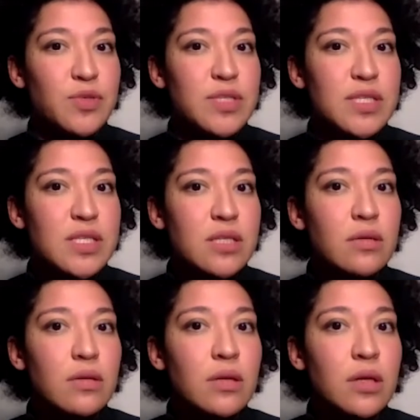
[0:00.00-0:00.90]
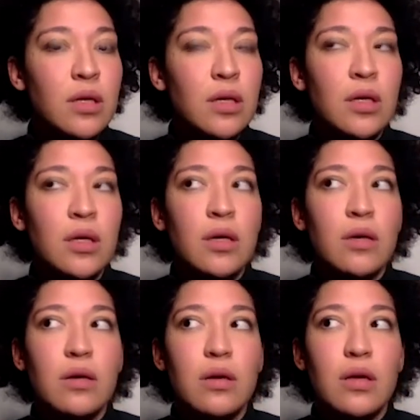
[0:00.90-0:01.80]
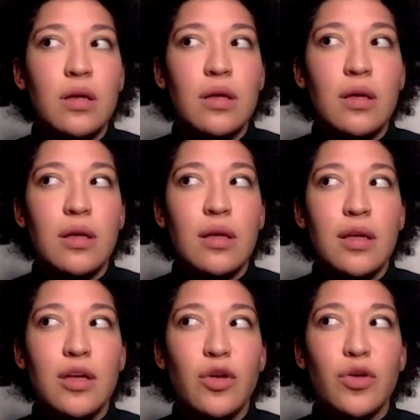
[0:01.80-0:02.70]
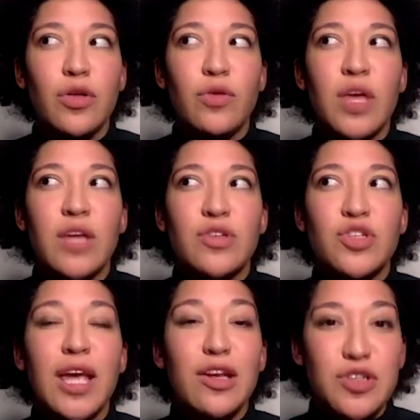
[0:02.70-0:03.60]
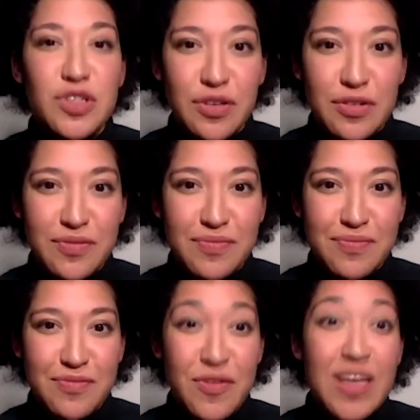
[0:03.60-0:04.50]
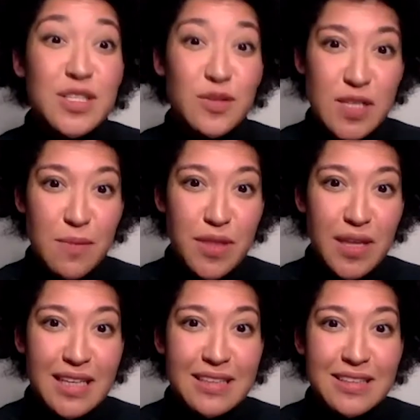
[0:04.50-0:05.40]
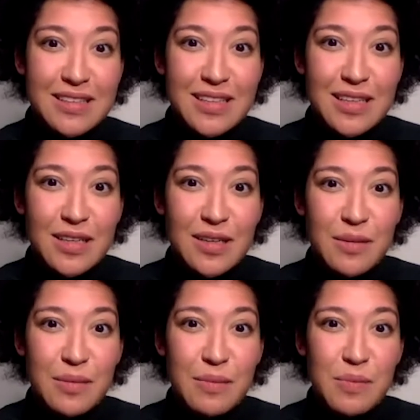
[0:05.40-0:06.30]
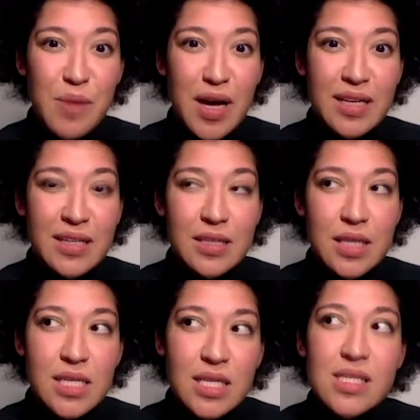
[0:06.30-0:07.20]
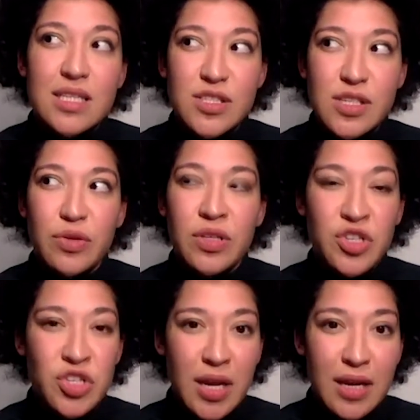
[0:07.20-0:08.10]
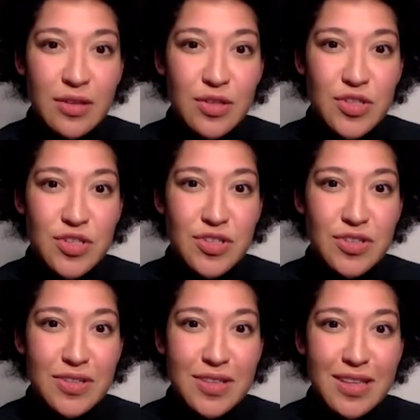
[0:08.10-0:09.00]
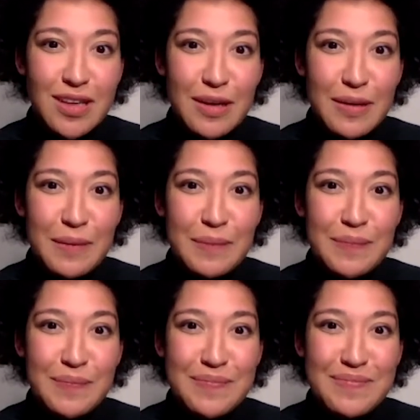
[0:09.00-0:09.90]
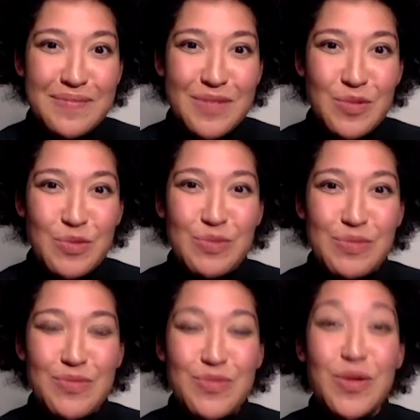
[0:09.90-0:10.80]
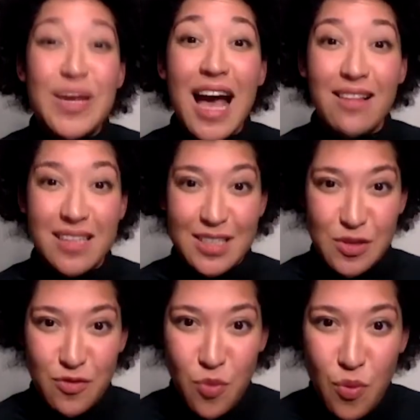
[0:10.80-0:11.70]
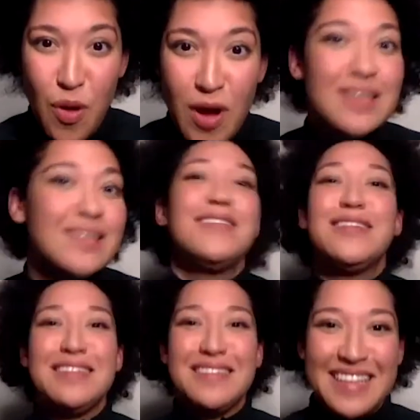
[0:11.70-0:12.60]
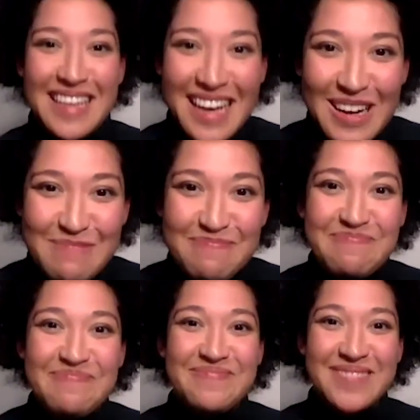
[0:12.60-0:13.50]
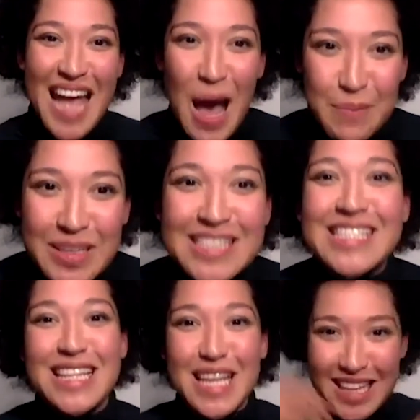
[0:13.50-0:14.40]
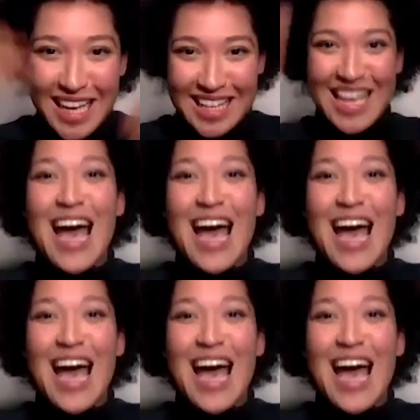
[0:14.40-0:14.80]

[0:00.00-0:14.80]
we still, you know, you can change the face of something, but that doesn't necessarily change the realities of what um, mm-hmm. happens in that like